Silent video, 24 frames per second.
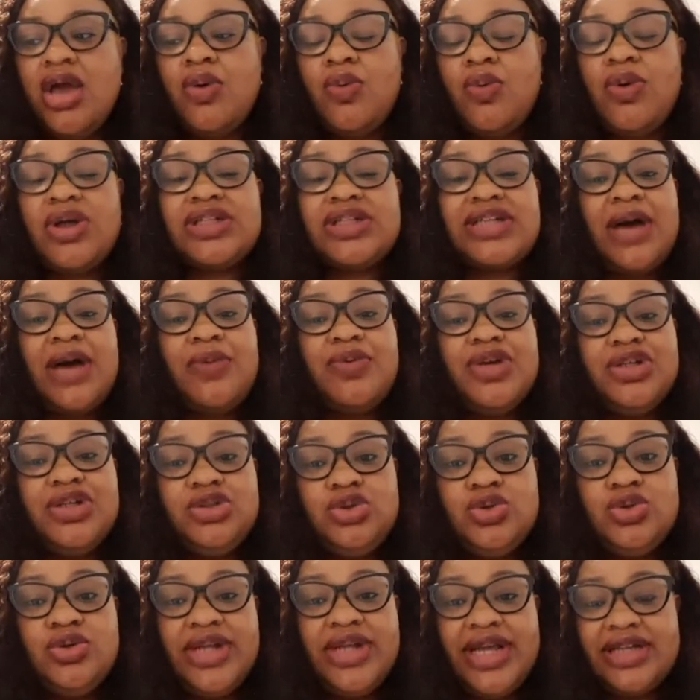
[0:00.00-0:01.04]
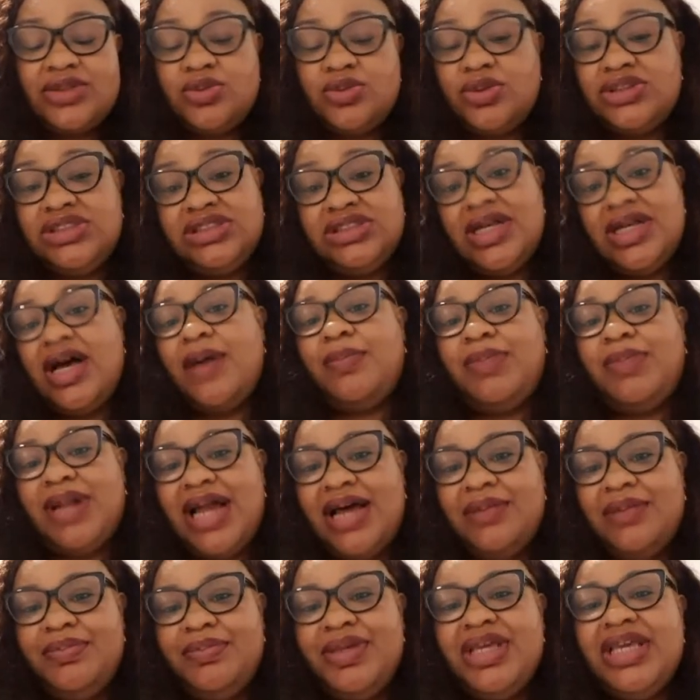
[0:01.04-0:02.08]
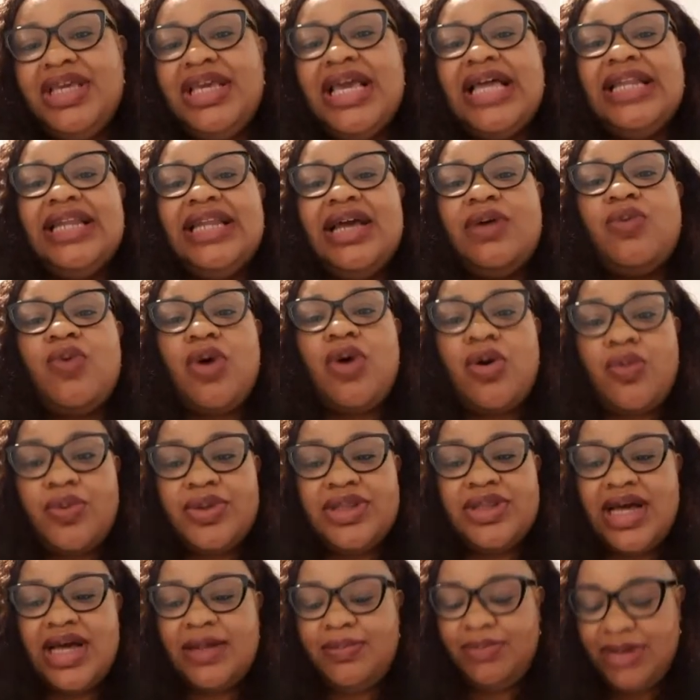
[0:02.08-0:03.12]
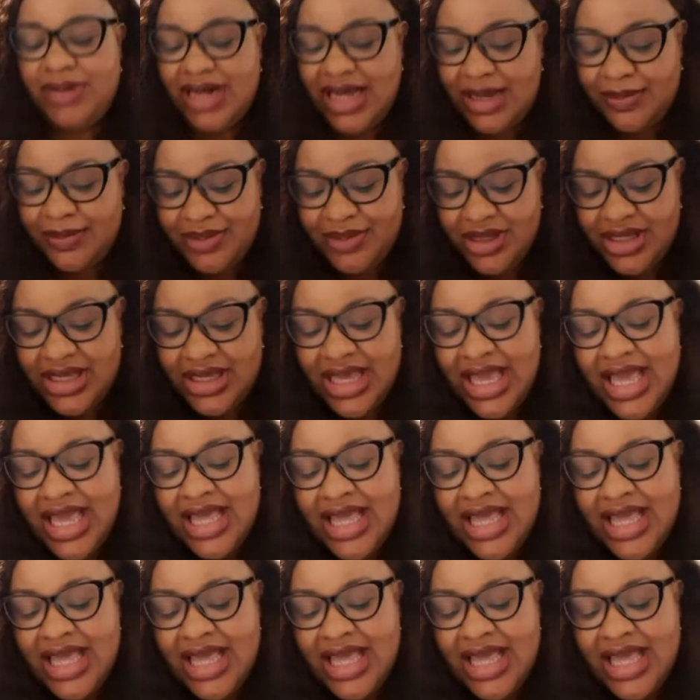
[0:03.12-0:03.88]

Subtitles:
What can we do next? What is our plan B? And then work with that plan B.